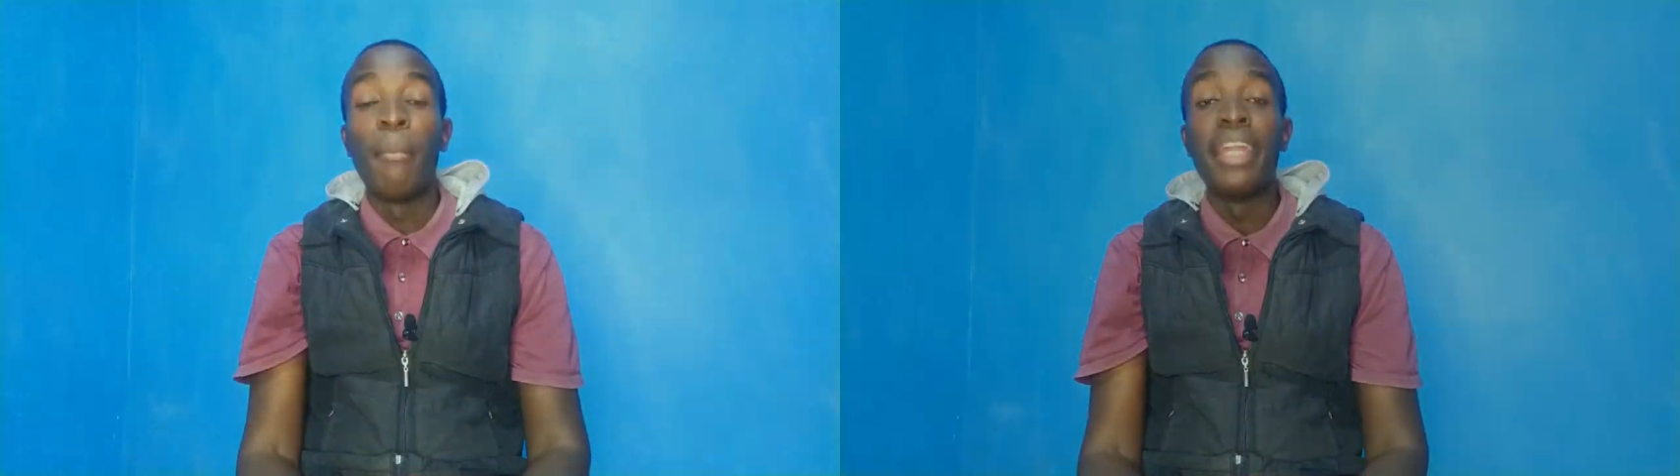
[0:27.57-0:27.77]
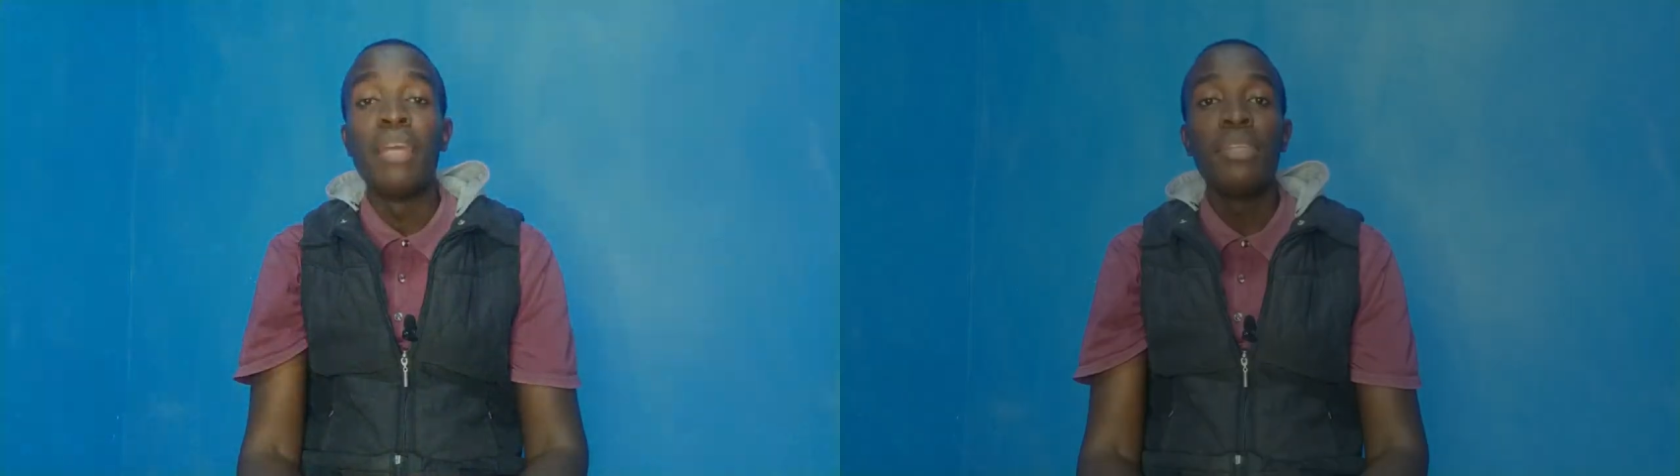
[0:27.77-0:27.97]

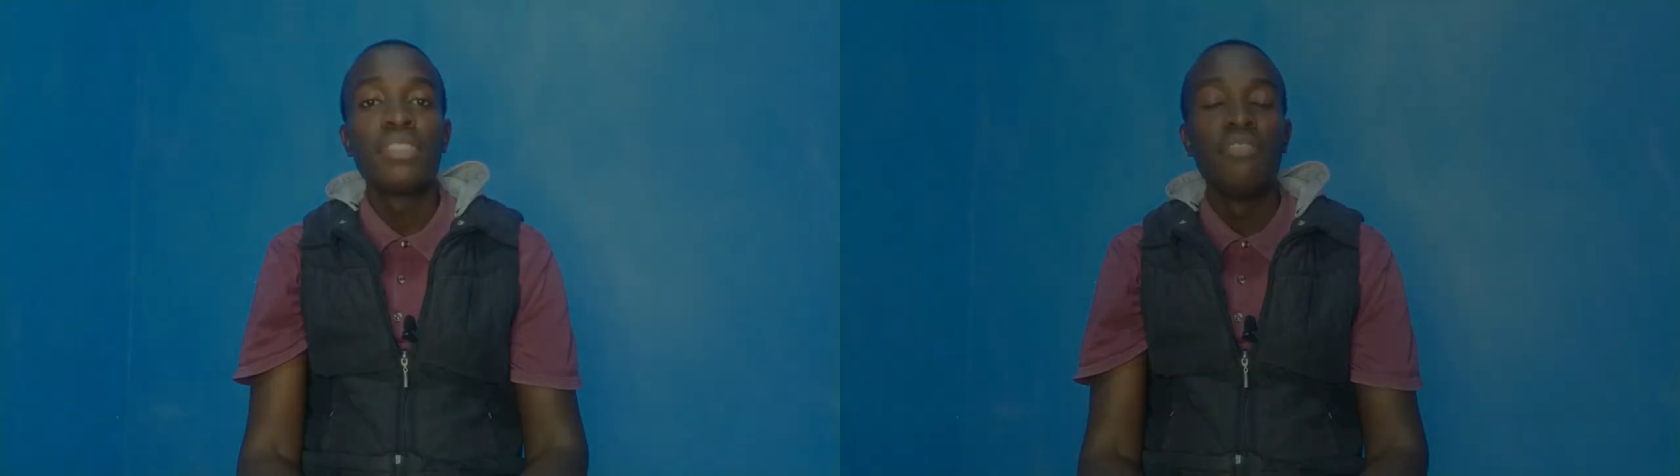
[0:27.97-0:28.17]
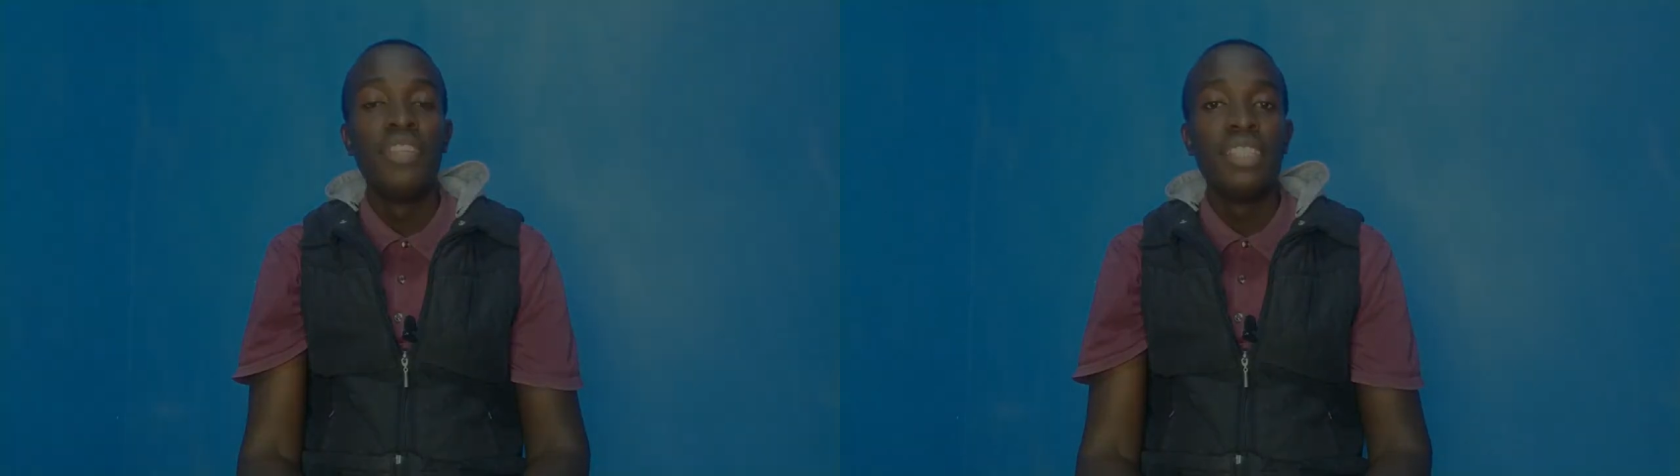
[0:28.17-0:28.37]
My name is
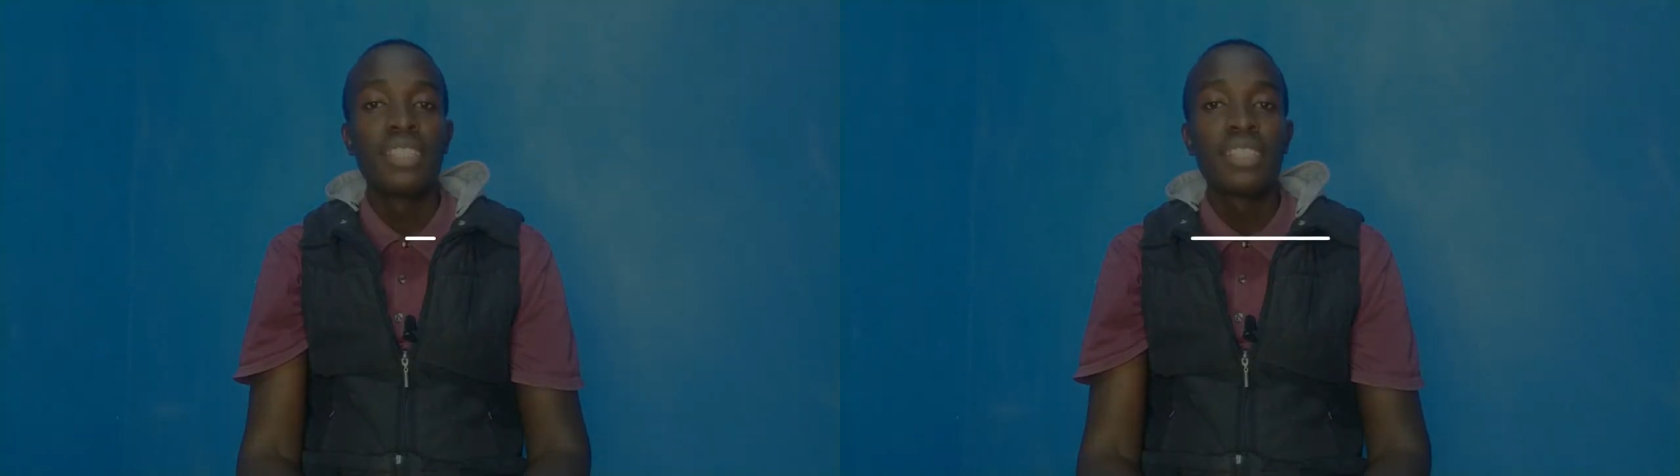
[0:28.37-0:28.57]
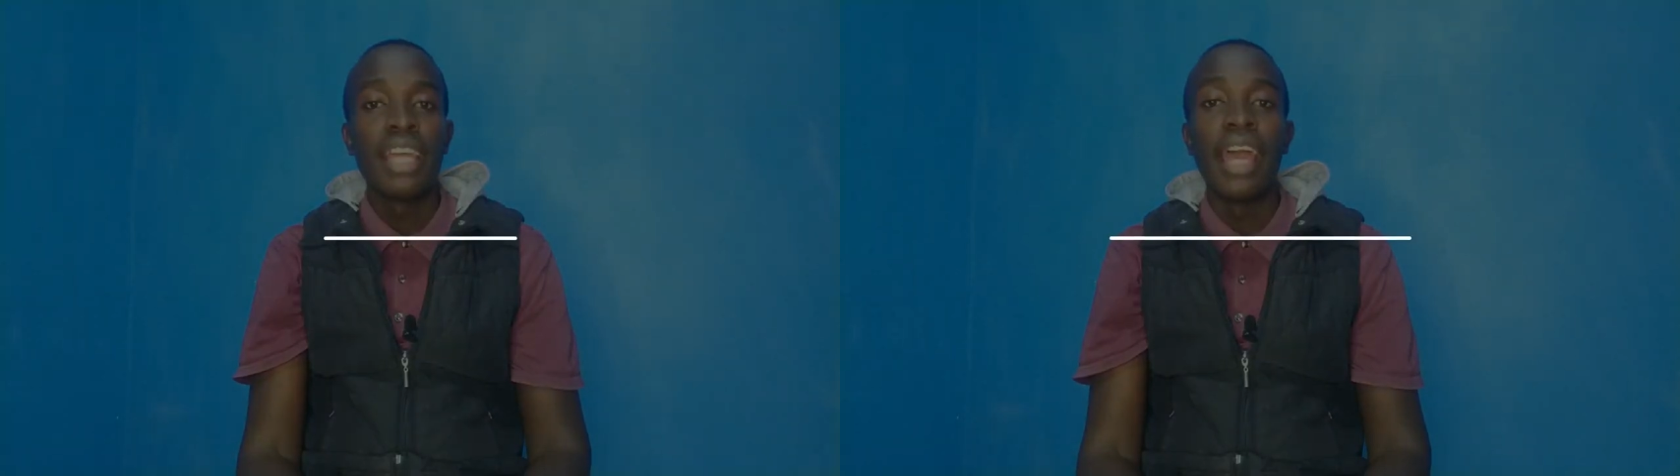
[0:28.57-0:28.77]

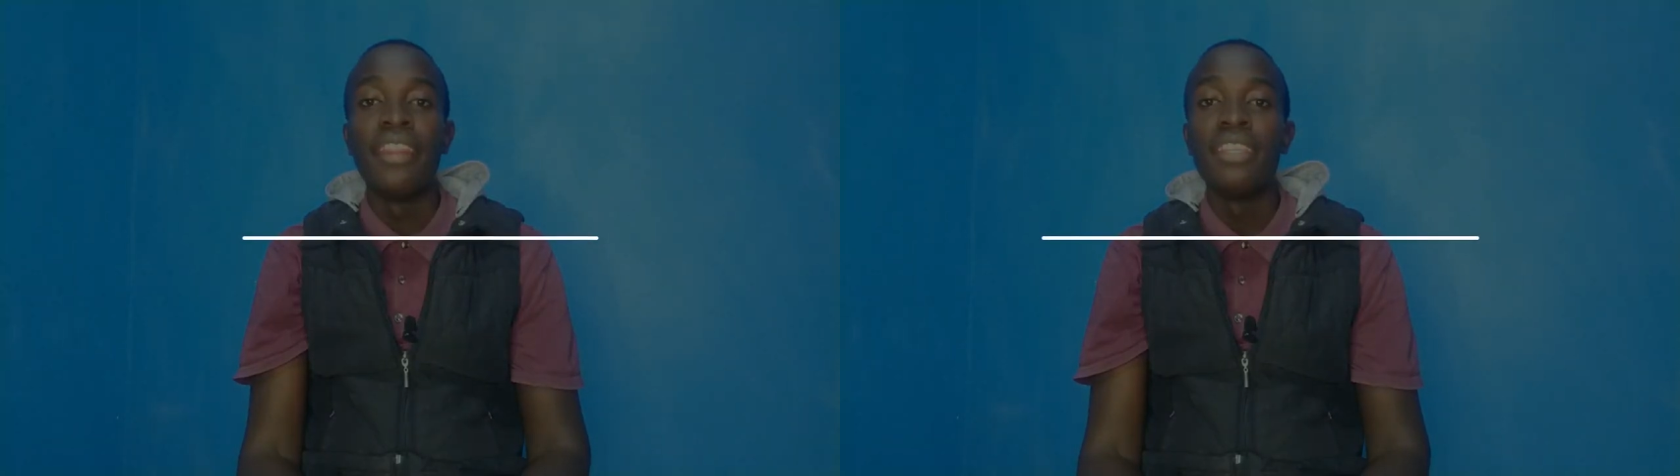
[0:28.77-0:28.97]
Vince and